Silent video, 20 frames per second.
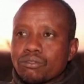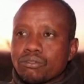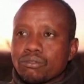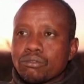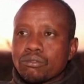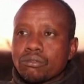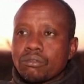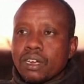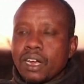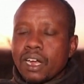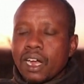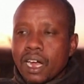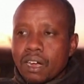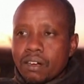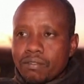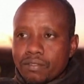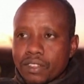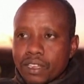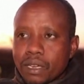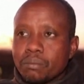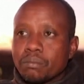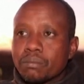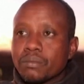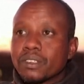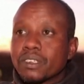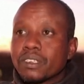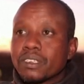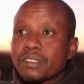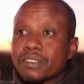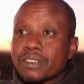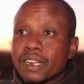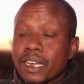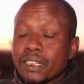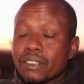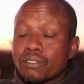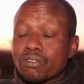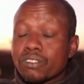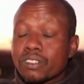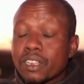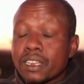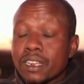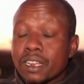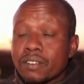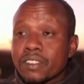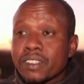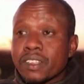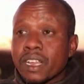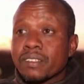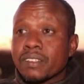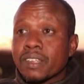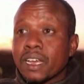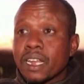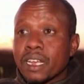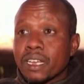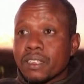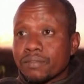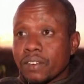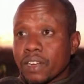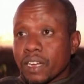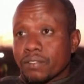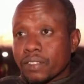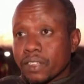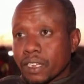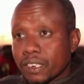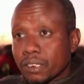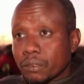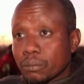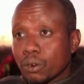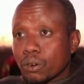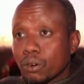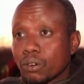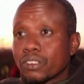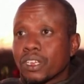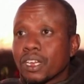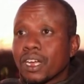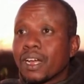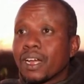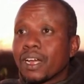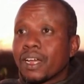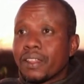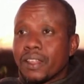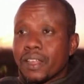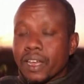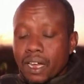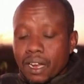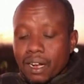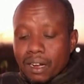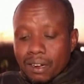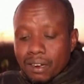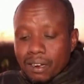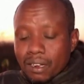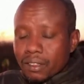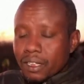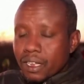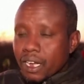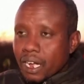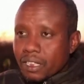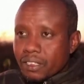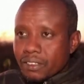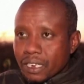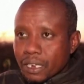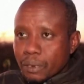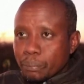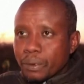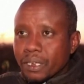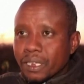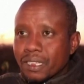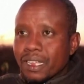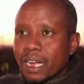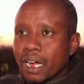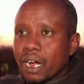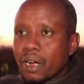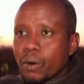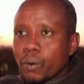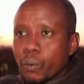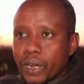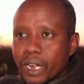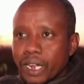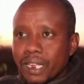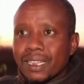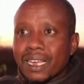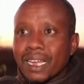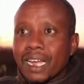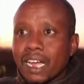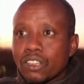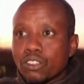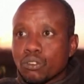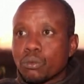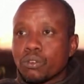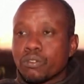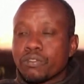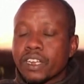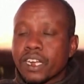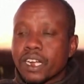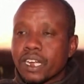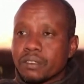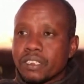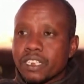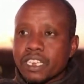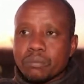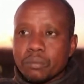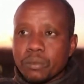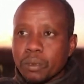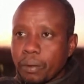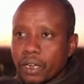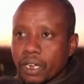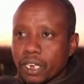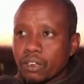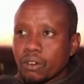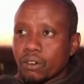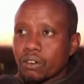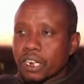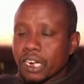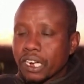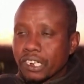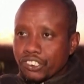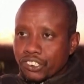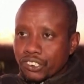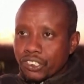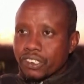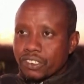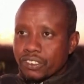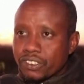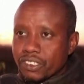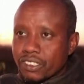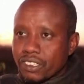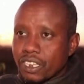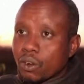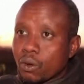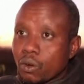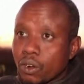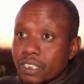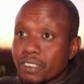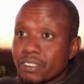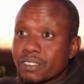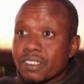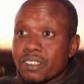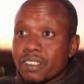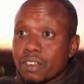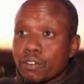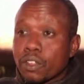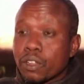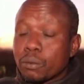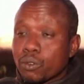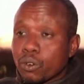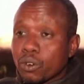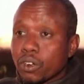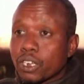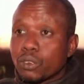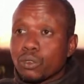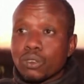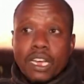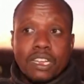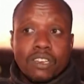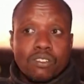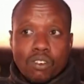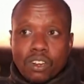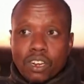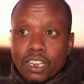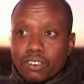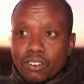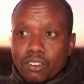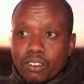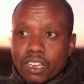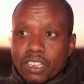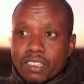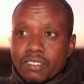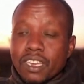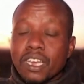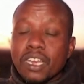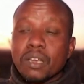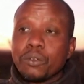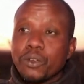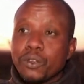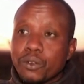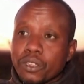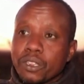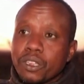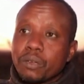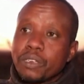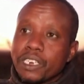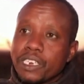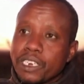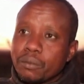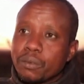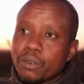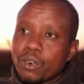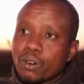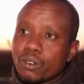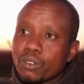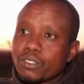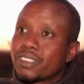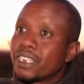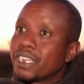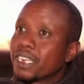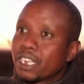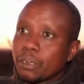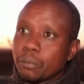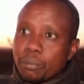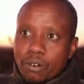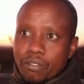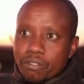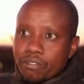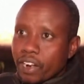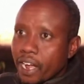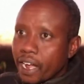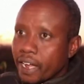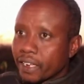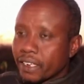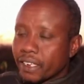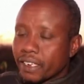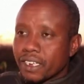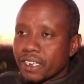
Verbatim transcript: to have them try to start harvesting as early as 5.30 because they are, they are sleeping, they are weak, they can't move, they can just be picked or they can shake the trees and collect. It's easier for them to collect. You can't collect locusts during the midday because they keep on flying.